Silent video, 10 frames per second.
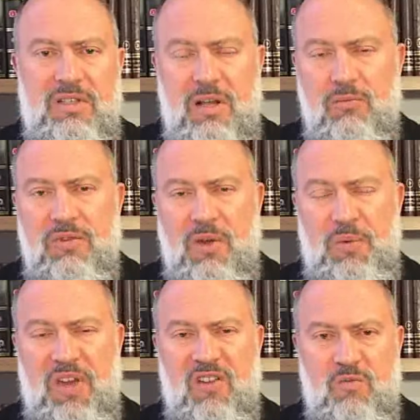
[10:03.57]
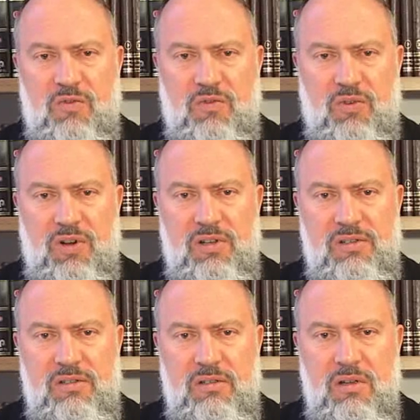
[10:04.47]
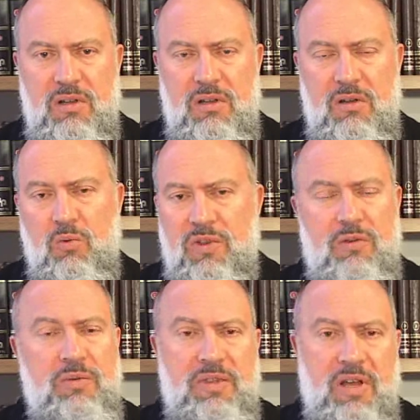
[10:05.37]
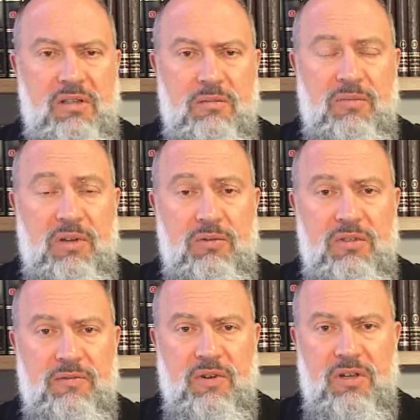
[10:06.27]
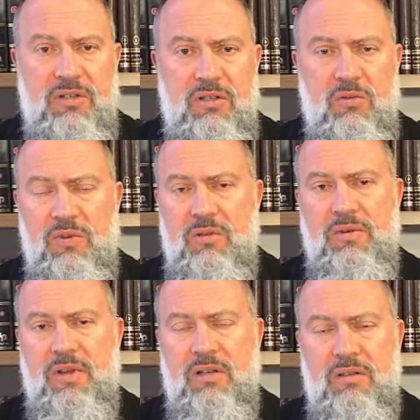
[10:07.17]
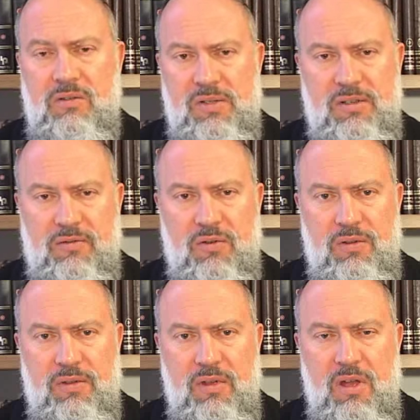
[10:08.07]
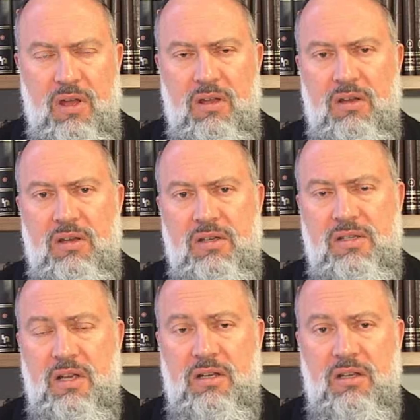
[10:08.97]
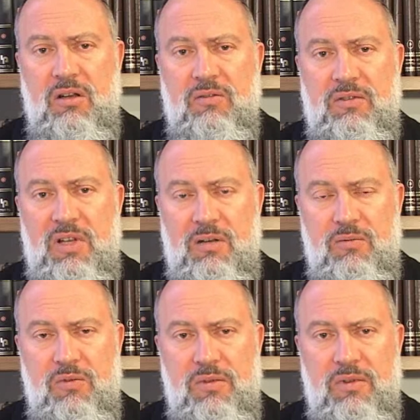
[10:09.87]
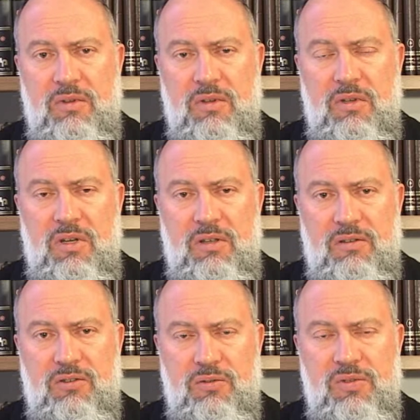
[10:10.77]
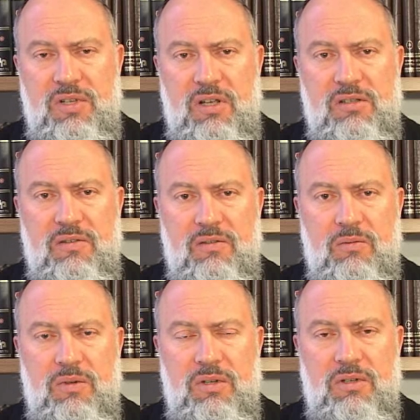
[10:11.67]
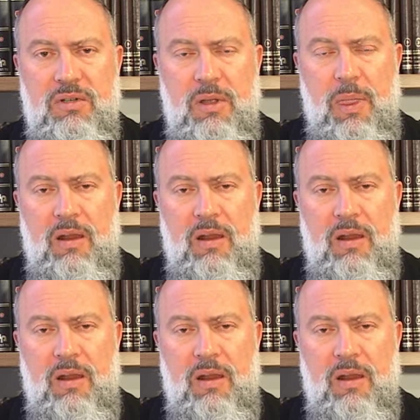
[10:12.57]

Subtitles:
the Talmud that we have before us, with or without the Perush of Rashi, or with or without the Tosafot. A study of Talmud, in the true sense of the word,